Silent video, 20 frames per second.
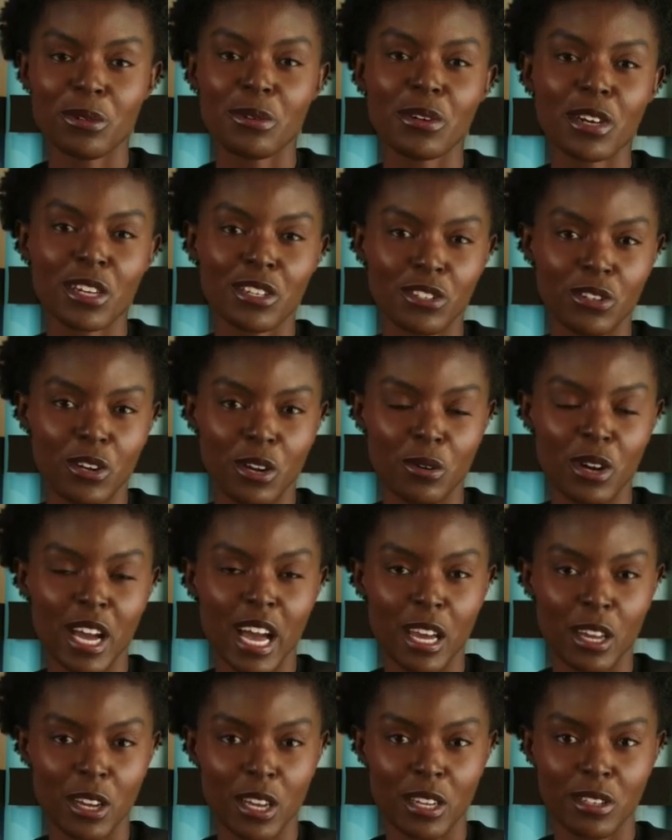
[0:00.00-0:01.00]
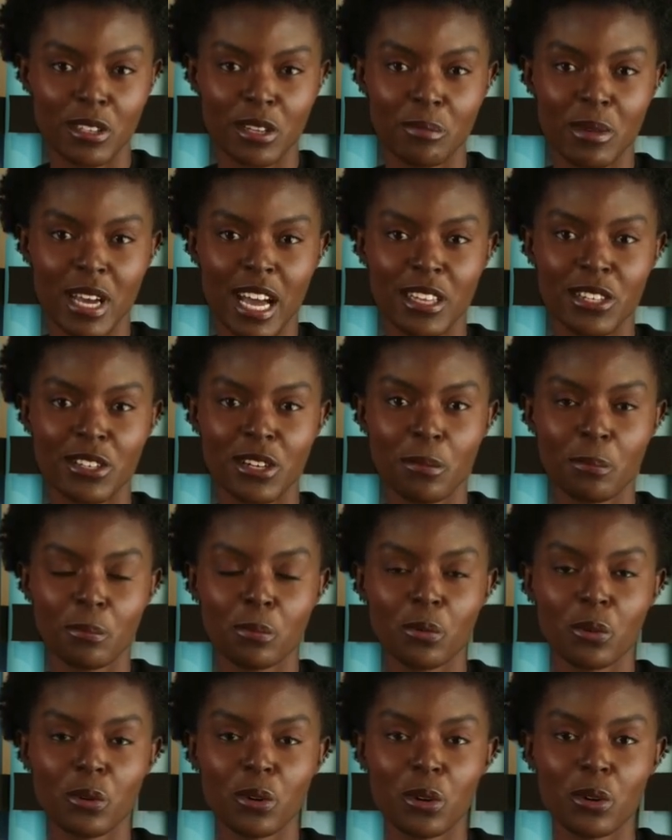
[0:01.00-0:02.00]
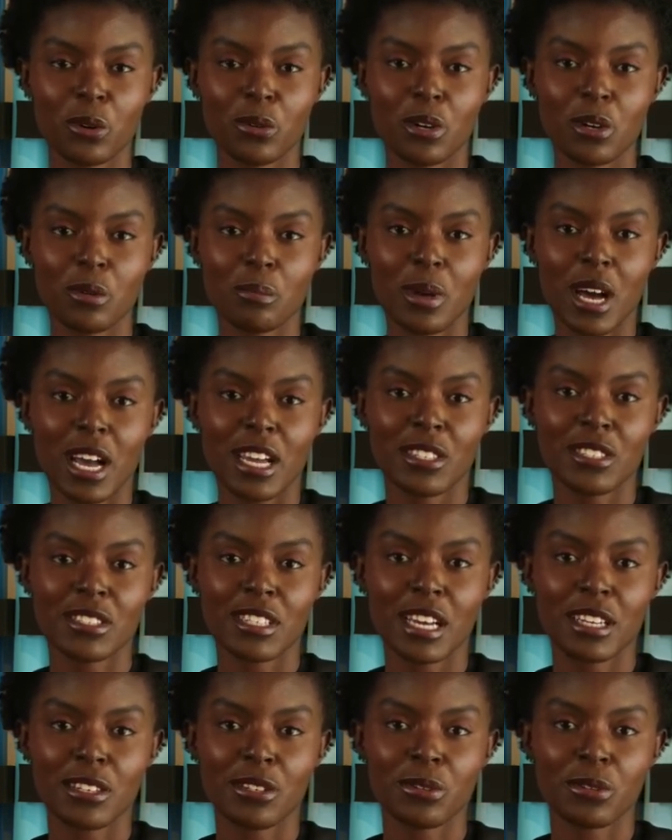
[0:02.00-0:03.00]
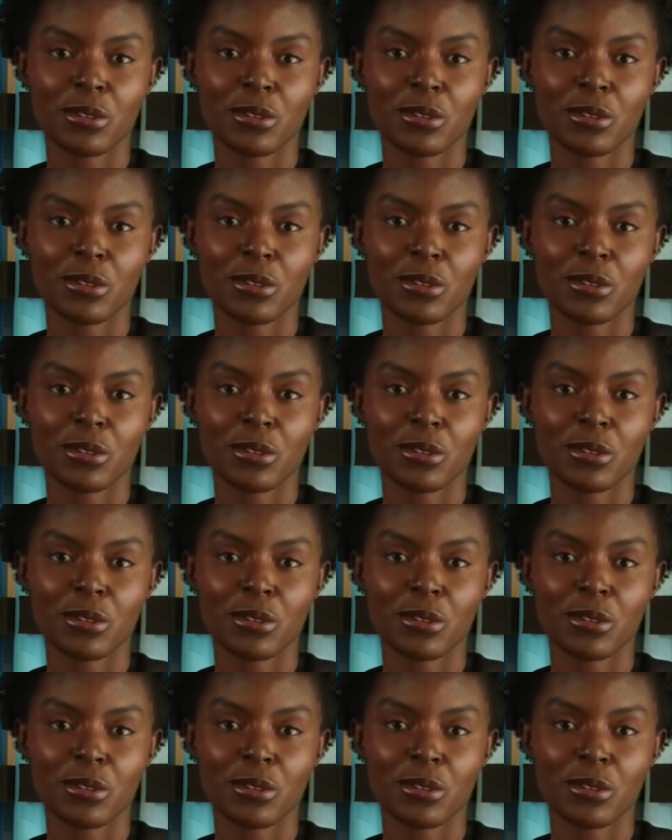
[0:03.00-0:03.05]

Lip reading: This new era demands a brutal new mindset.